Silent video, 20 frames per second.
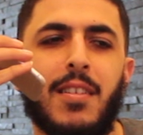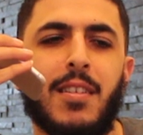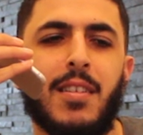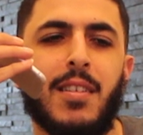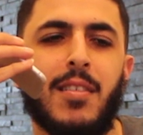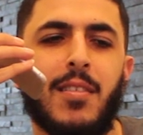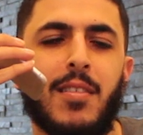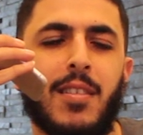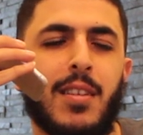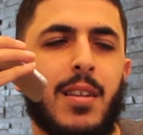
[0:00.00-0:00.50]
What are
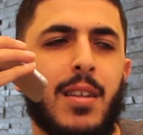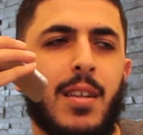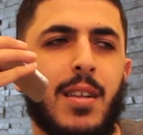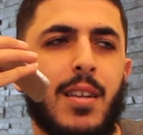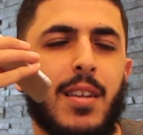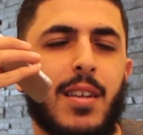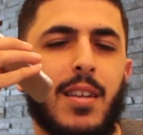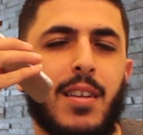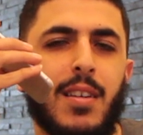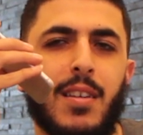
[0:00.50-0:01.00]
you talking
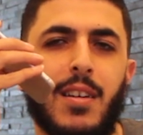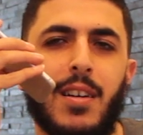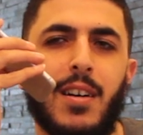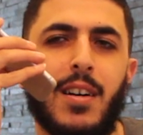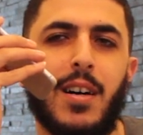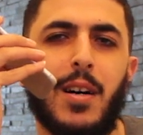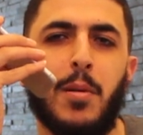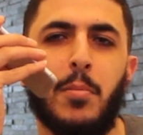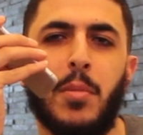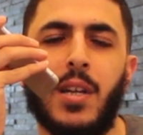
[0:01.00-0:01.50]
about?
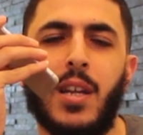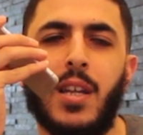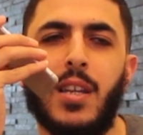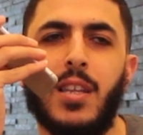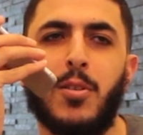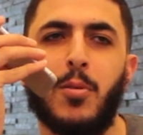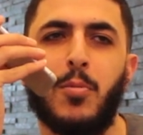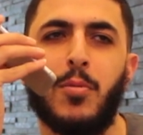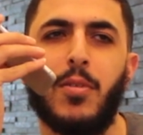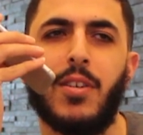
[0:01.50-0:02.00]
Oh, man, I
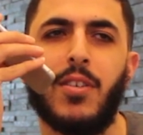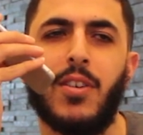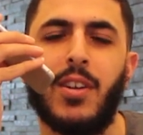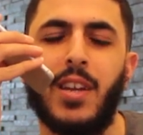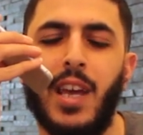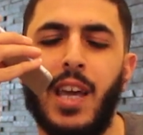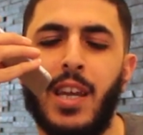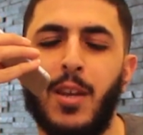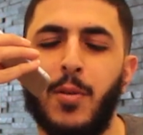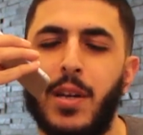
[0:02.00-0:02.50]
need to work
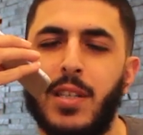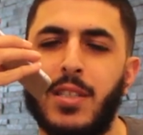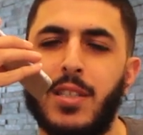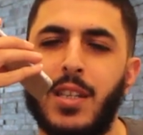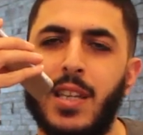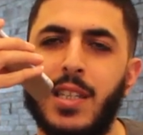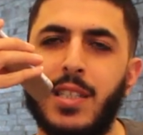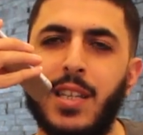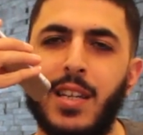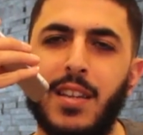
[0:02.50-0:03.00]
on it.
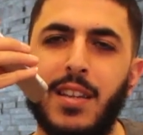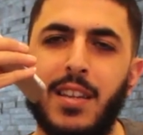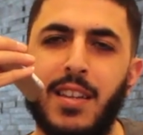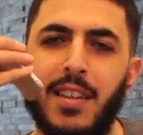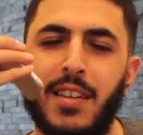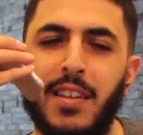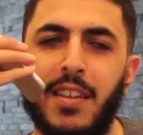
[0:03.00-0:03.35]
Anyways, listen.